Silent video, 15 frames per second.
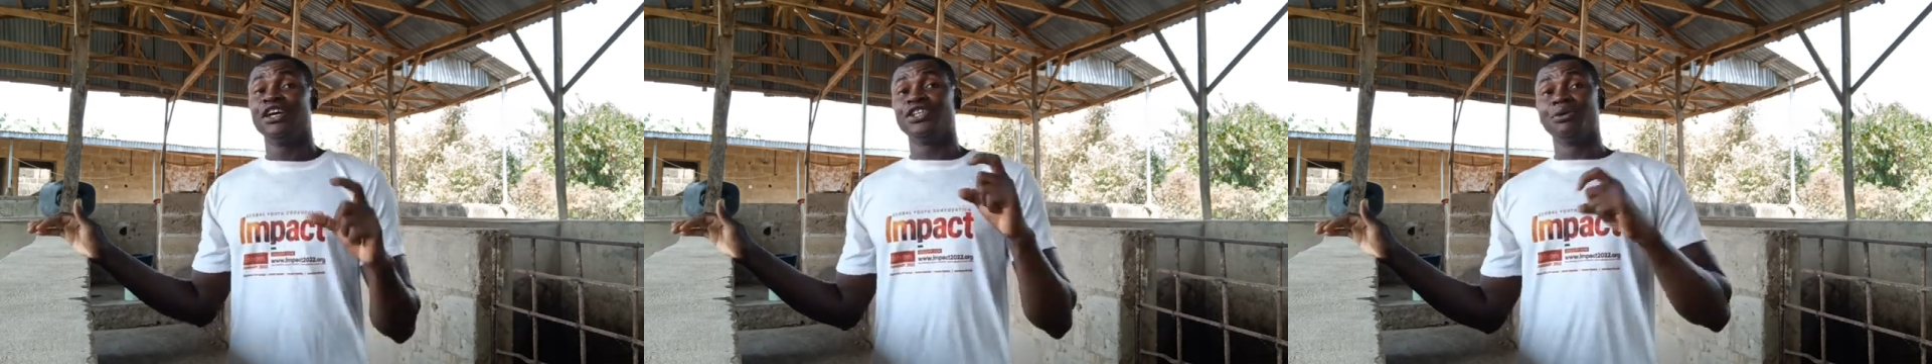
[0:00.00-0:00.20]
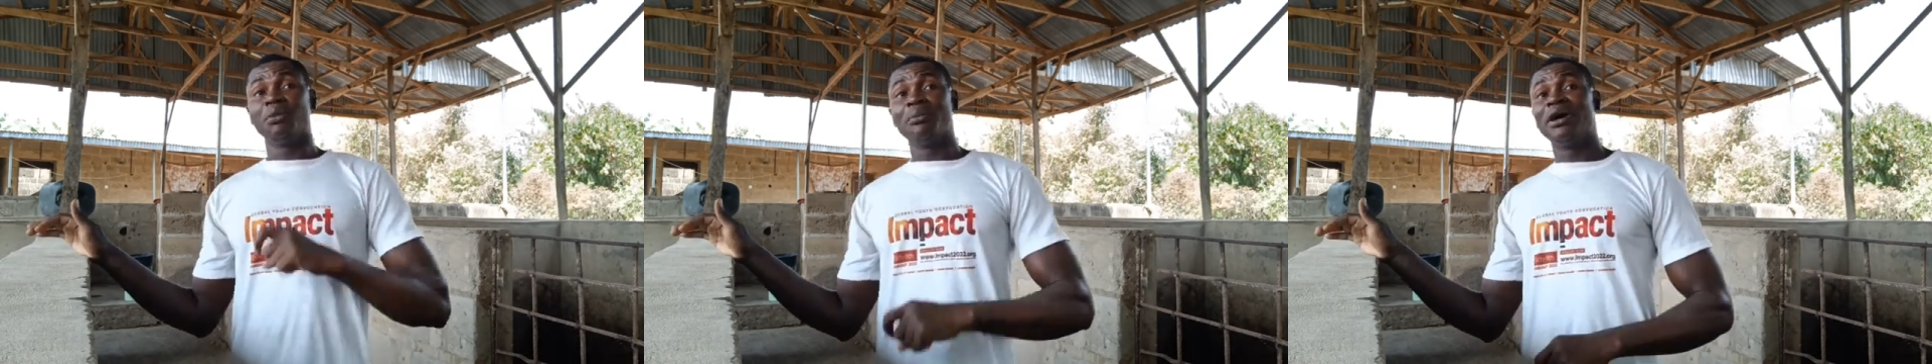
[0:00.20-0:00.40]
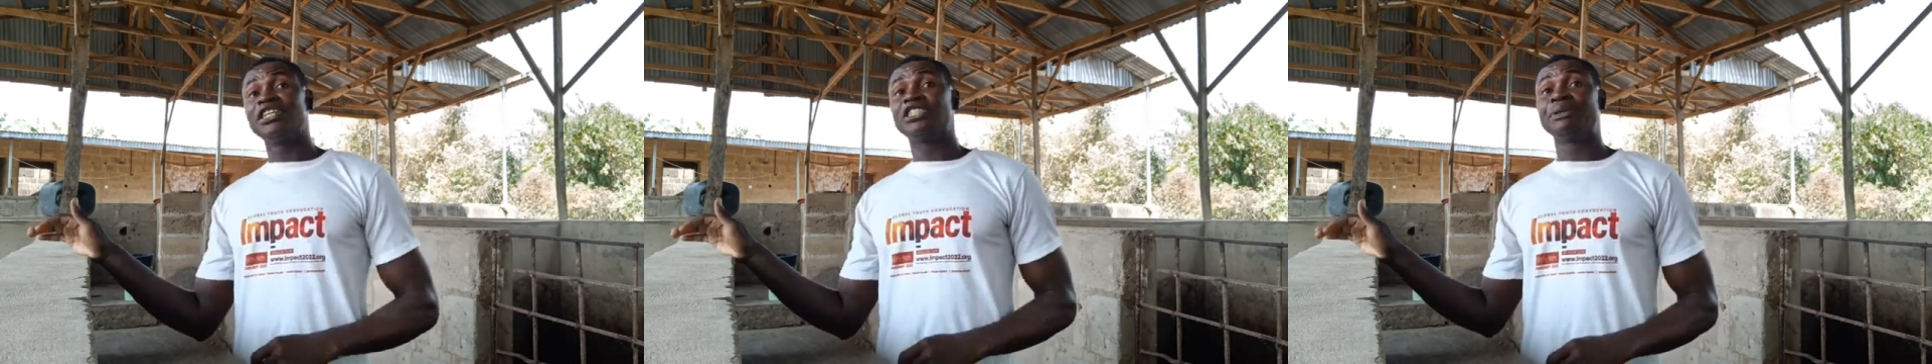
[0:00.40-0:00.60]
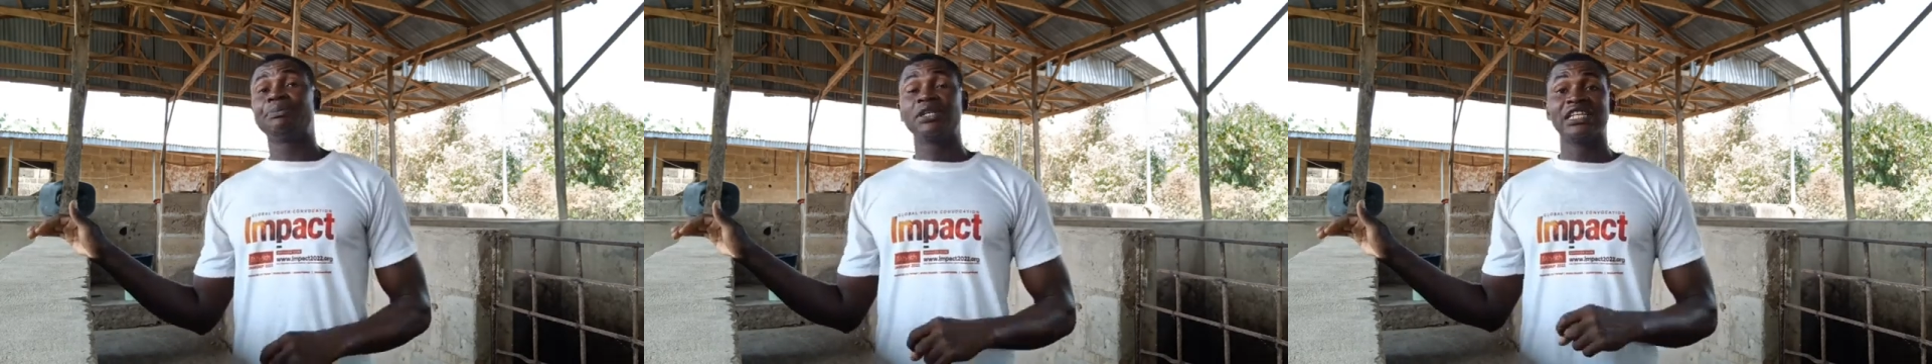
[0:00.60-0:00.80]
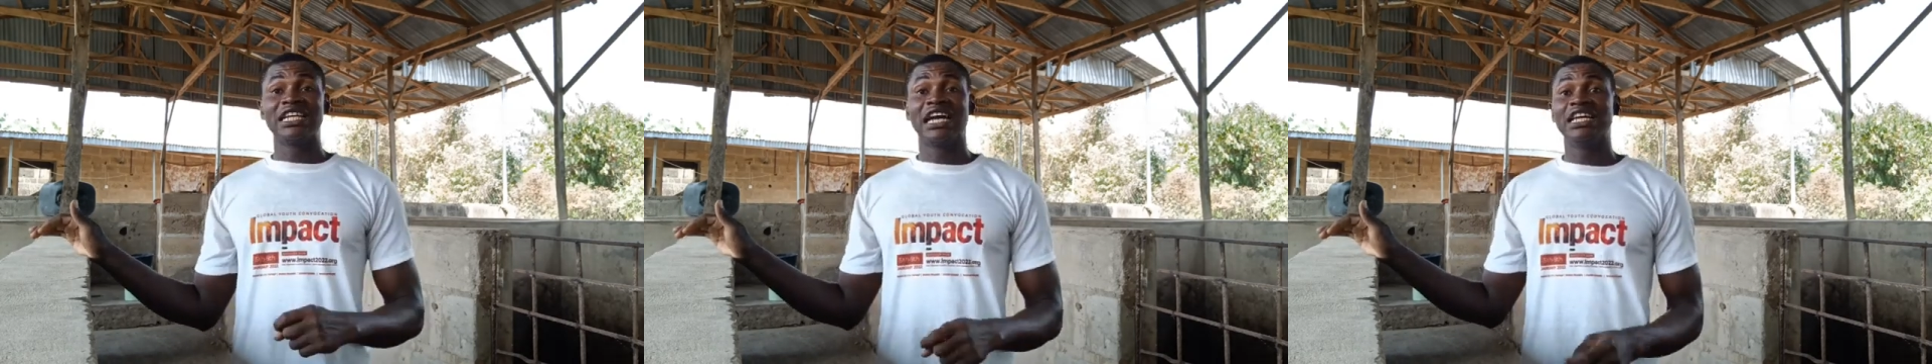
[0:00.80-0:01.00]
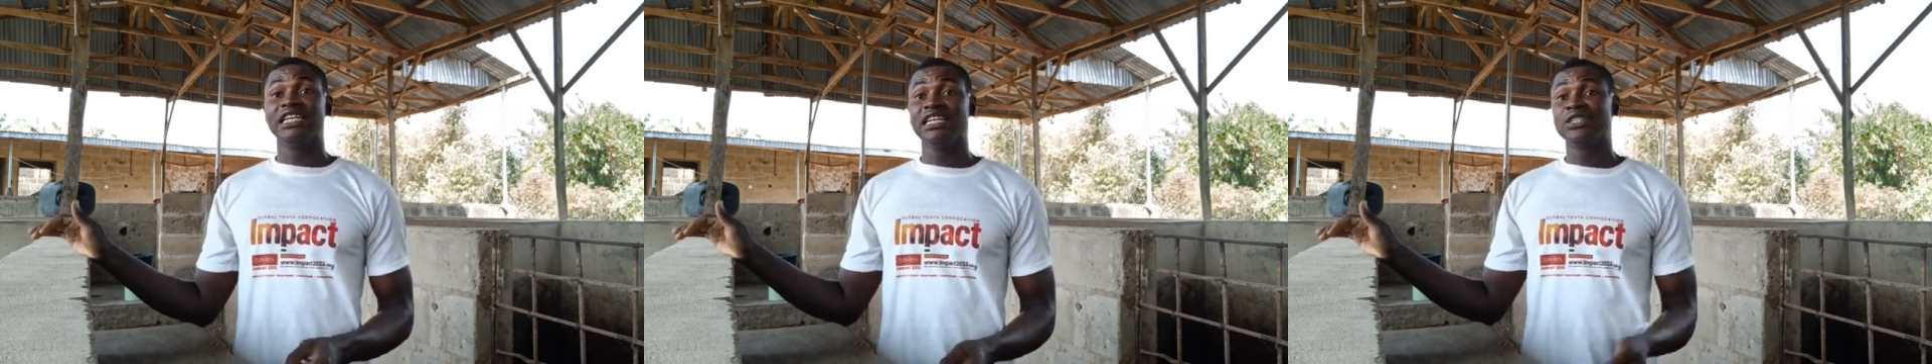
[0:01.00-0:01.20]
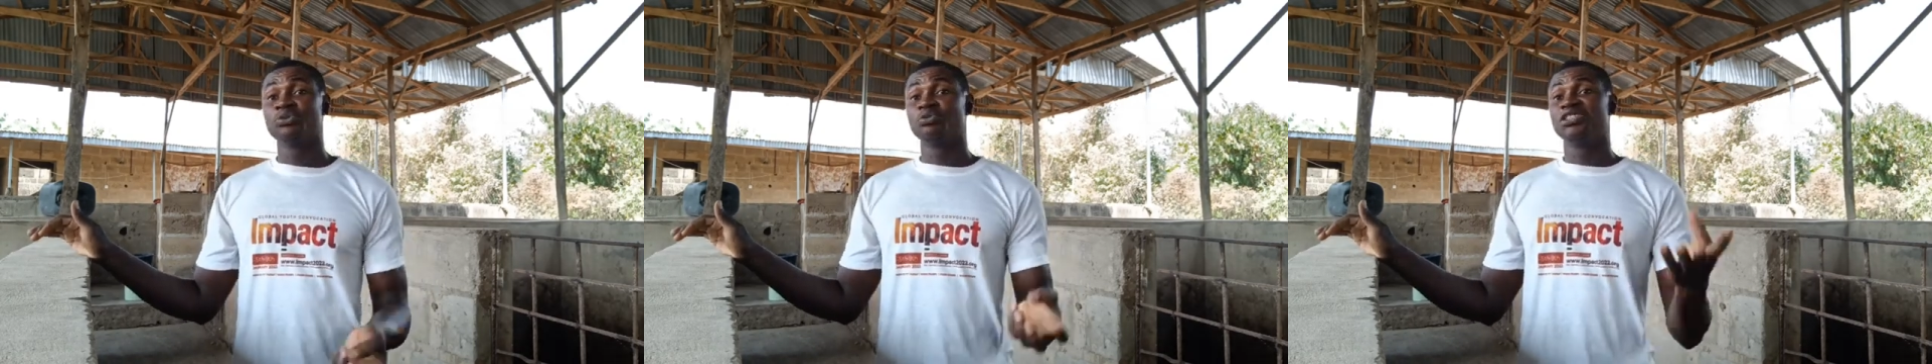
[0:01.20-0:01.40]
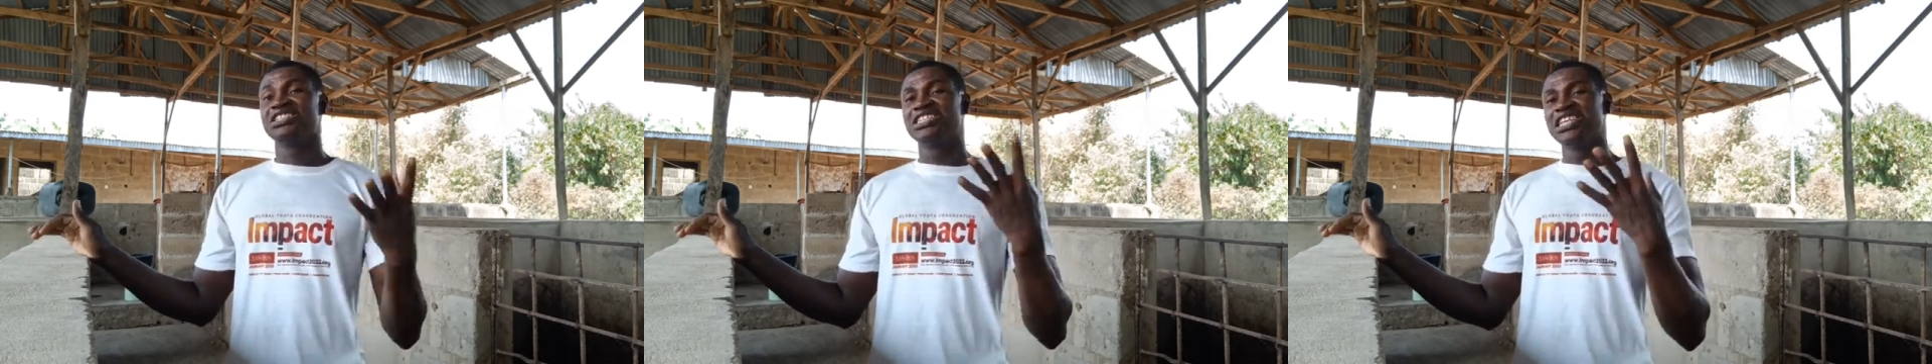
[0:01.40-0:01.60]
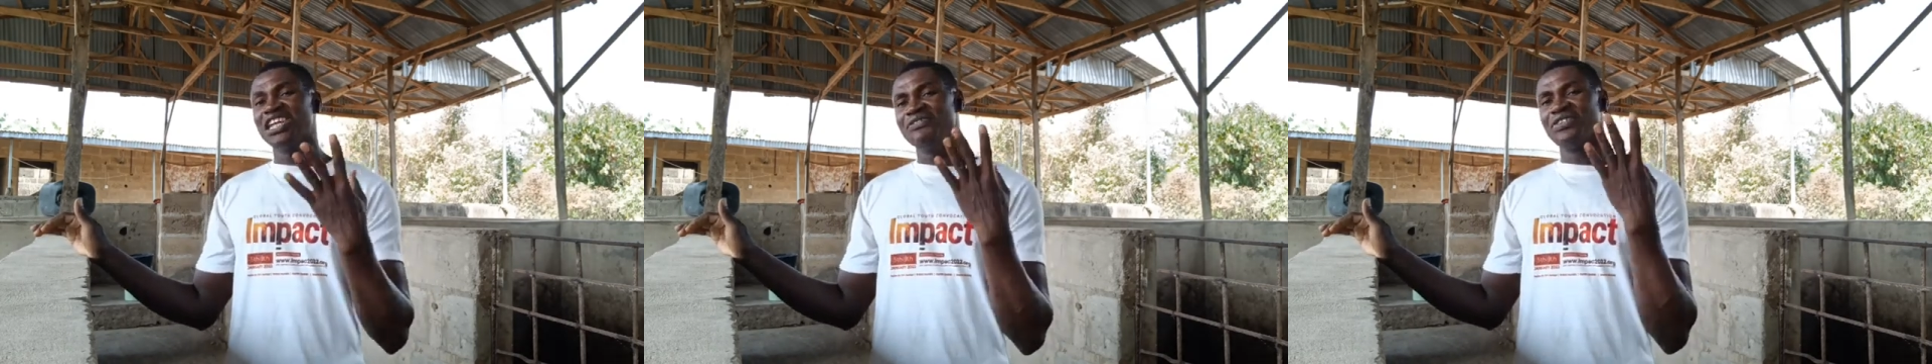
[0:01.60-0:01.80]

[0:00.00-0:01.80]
The moment she pick it and eat, within